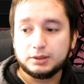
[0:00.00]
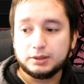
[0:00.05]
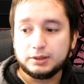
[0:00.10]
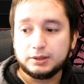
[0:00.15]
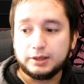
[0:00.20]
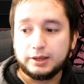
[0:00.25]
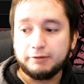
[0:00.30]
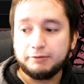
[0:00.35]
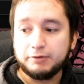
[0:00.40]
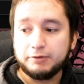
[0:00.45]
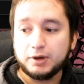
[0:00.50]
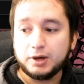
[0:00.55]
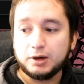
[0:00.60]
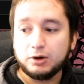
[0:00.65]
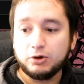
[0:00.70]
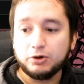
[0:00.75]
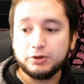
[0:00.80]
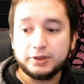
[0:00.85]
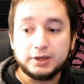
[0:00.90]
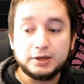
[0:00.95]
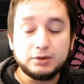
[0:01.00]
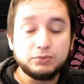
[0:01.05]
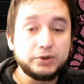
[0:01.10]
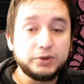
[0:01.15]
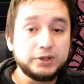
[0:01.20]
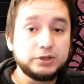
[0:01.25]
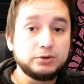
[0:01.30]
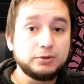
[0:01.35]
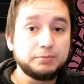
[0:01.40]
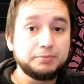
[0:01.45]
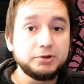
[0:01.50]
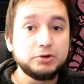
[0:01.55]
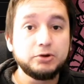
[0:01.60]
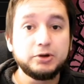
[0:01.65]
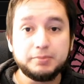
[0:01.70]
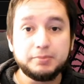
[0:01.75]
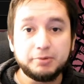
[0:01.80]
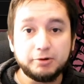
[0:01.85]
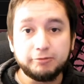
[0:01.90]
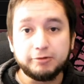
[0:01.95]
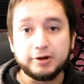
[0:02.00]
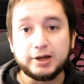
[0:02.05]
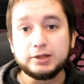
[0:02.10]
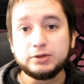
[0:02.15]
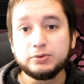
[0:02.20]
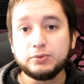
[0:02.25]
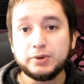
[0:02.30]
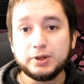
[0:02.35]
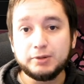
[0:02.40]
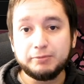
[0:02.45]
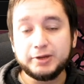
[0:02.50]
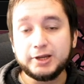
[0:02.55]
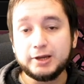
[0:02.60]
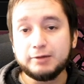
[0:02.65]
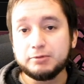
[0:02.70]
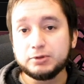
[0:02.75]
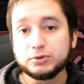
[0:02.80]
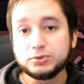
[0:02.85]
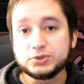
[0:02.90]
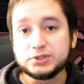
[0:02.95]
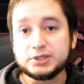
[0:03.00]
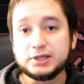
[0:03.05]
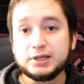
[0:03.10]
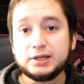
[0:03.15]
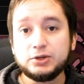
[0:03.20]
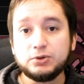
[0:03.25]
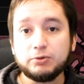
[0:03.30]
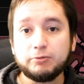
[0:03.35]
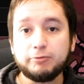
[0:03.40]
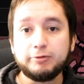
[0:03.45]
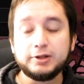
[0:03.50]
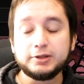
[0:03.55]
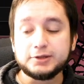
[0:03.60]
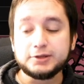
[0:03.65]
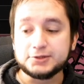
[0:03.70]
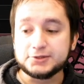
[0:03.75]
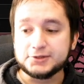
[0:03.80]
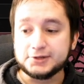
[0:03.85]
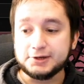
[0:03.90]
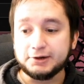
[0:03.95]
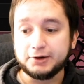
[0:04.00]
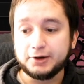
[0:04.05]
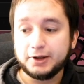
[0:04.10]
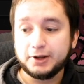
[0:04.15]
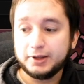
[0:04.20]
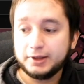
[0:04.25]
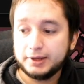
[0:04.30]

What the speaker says: If you are logged in with your PoE profile, you will be able to see your filters here.